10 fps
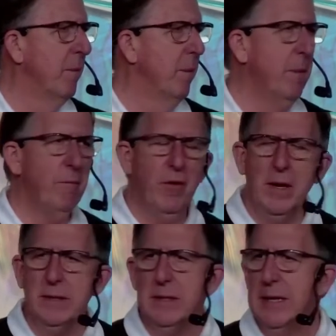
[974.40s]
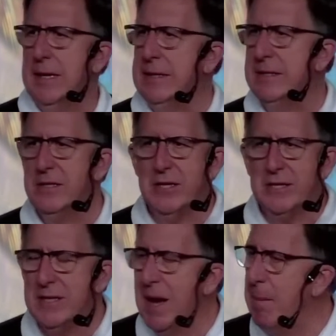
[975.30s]
But friends, it's
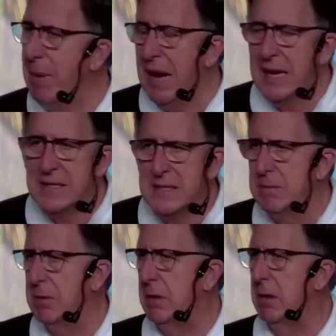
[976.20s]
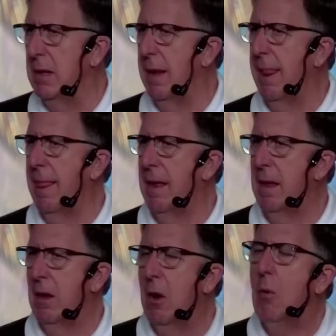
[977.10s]
just not possible.
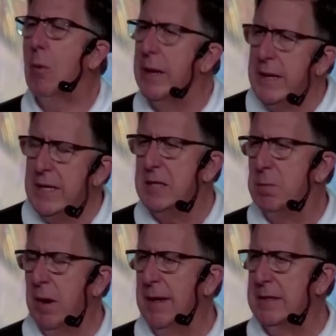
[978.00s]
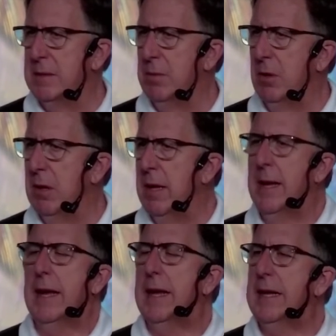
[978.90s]
What is possible
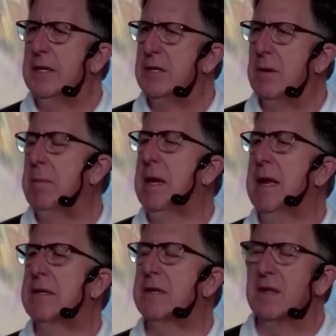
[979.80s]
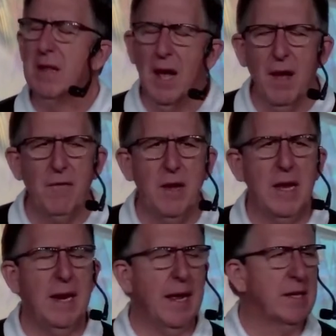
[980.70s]
is to be as
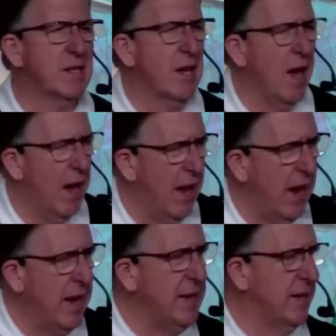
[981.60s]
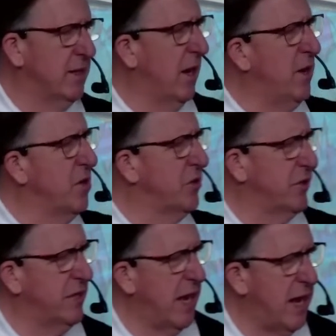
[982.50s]
loving, as kind, as
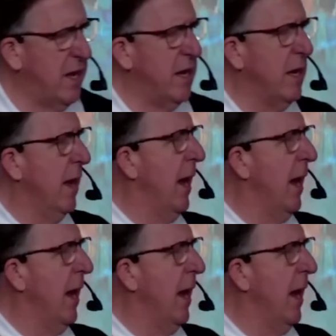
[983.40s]
understanding